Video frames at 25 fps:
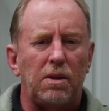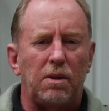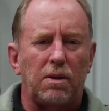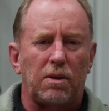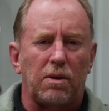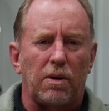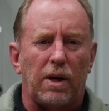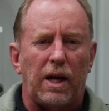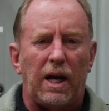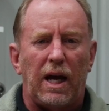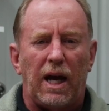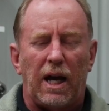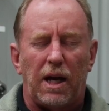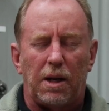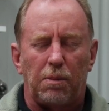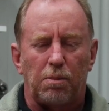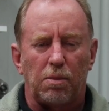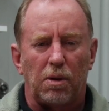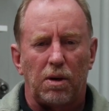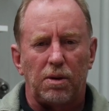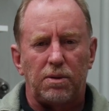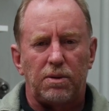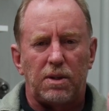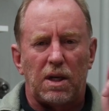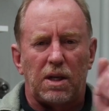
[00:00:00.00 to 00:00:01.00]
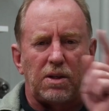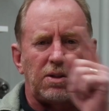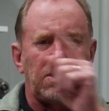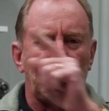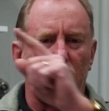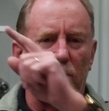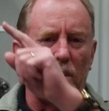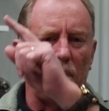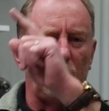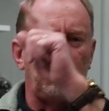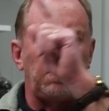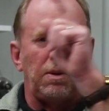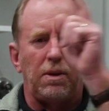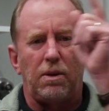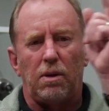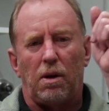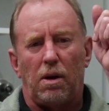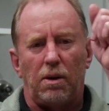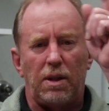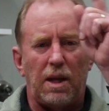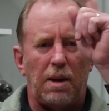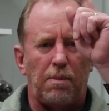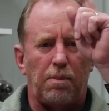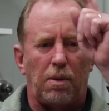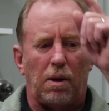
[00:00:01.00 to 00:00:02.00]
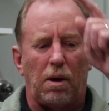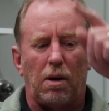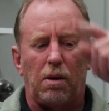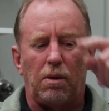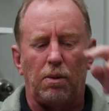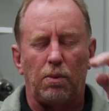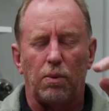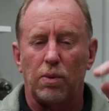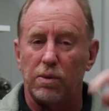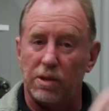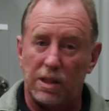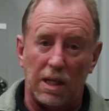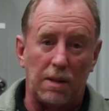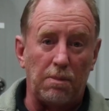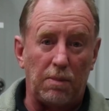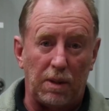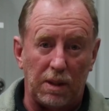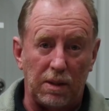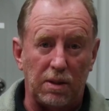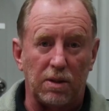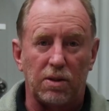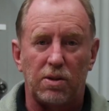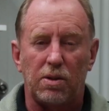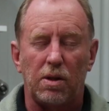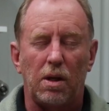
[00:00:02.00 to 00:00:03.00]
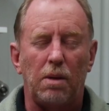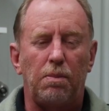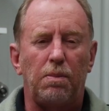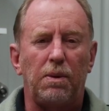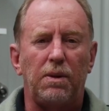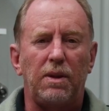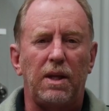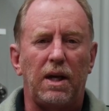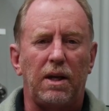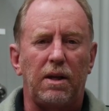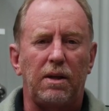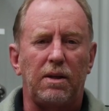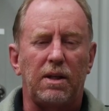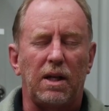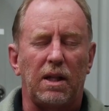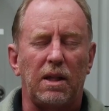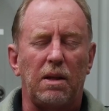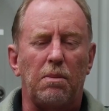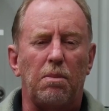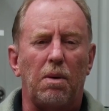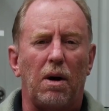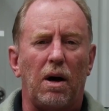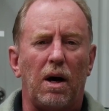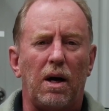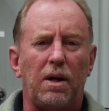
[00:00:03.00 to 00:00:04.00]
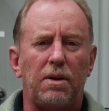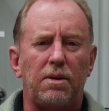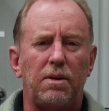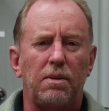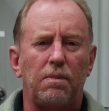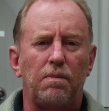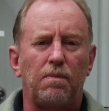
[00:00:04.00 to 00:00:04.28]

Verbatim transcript: create out of bronze, a serpent on that pole, resembling the serpent that had done the bite,